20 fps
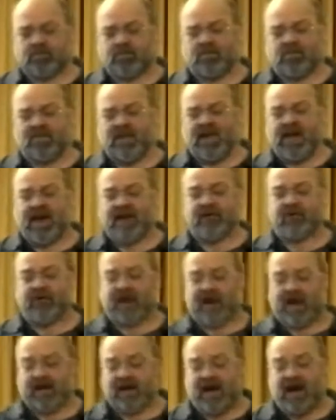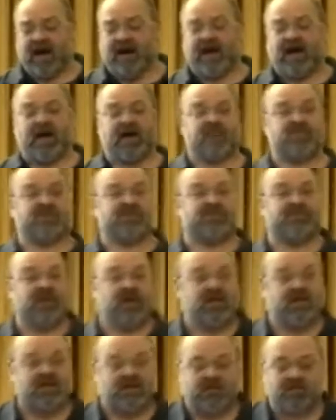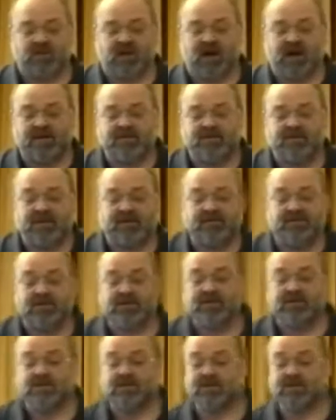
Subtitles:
and create line items for those subscribed services.